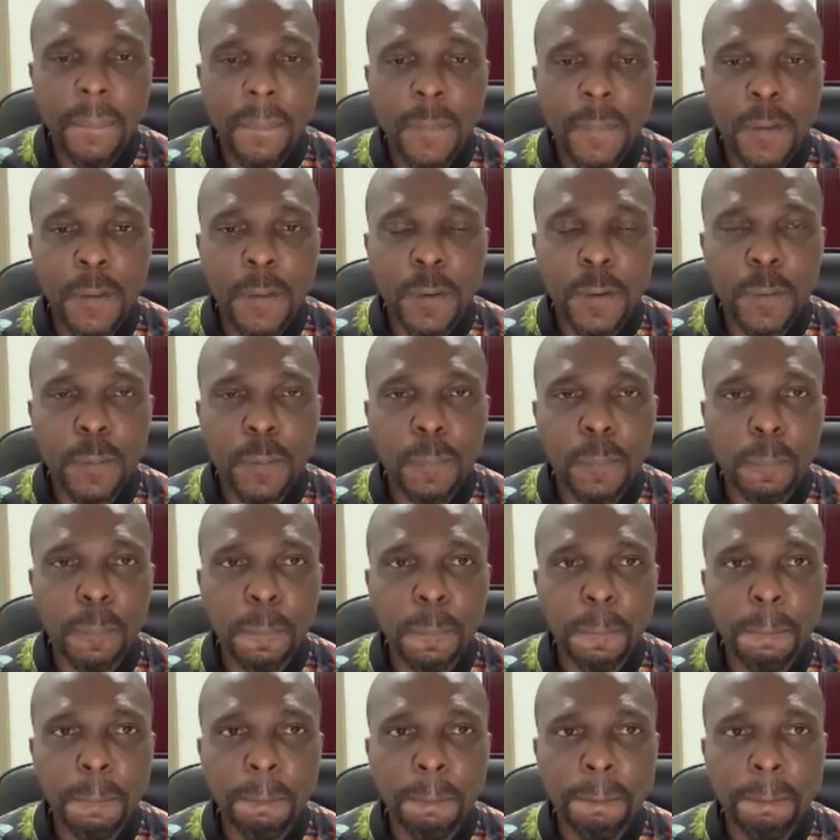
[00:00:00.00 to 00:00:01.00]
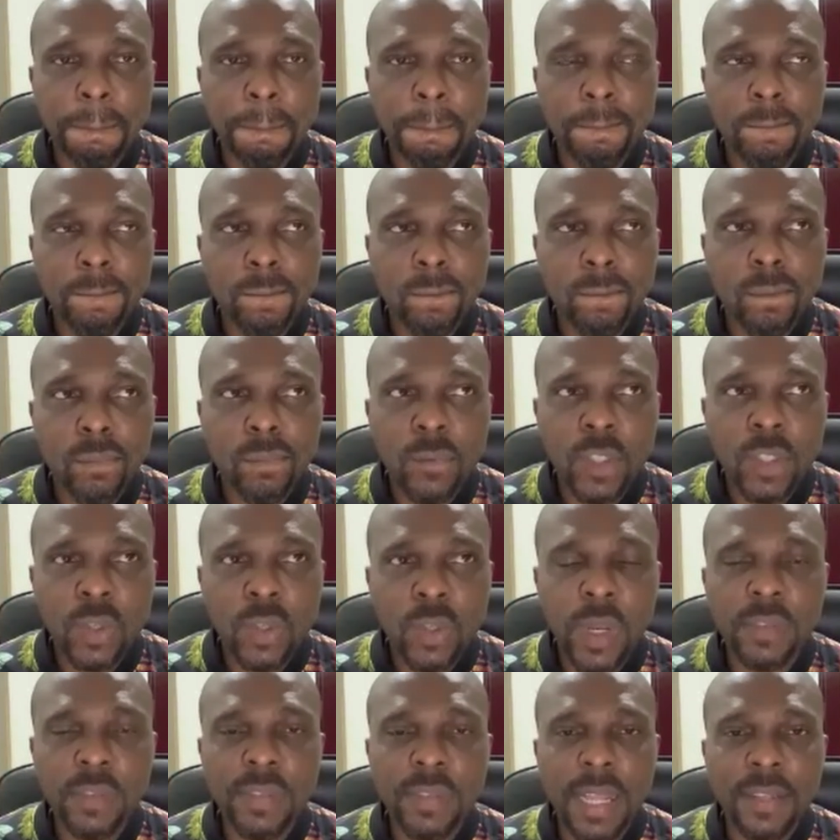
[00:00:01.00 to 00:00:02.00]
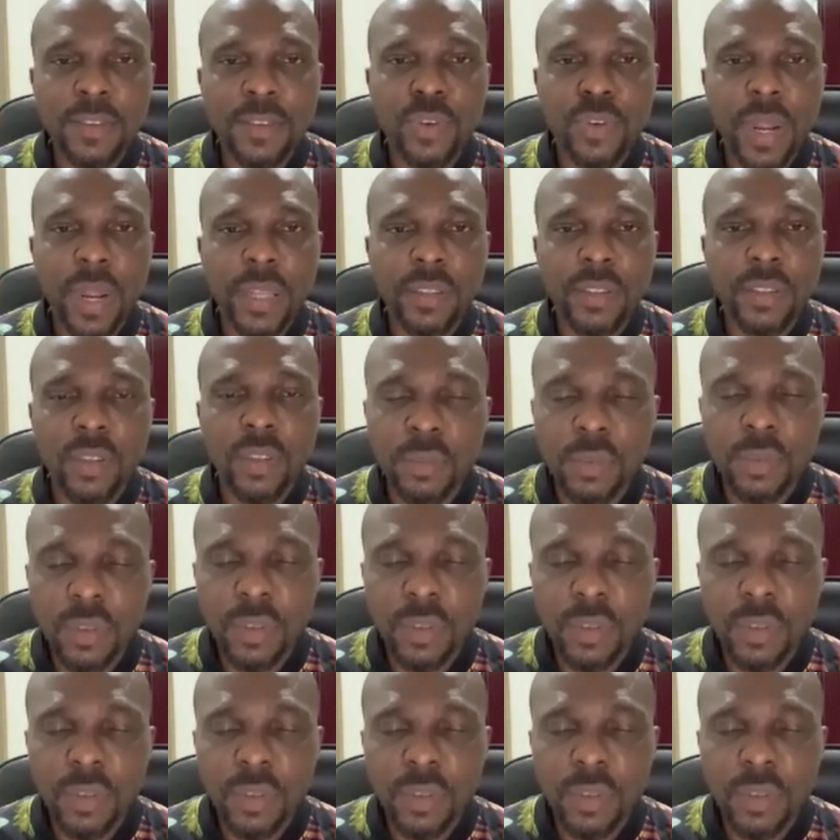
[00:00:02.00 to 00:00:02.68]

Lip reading: You know, you want to start trying some